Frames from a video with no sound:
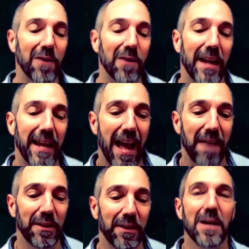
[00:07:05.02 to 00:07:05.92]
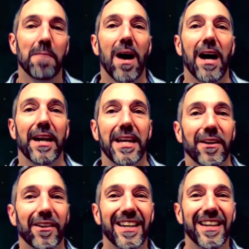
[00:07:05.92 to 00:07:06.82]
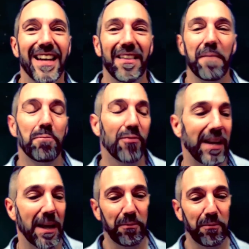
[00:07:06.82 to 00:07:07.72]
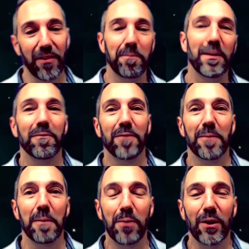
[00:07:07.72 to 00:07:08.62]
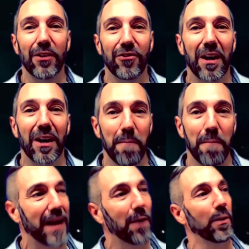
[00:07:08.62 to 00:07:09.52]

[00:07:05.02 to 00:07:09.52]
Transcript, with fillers: don't like having to come on here and then bring up something from the book of Jeremiah,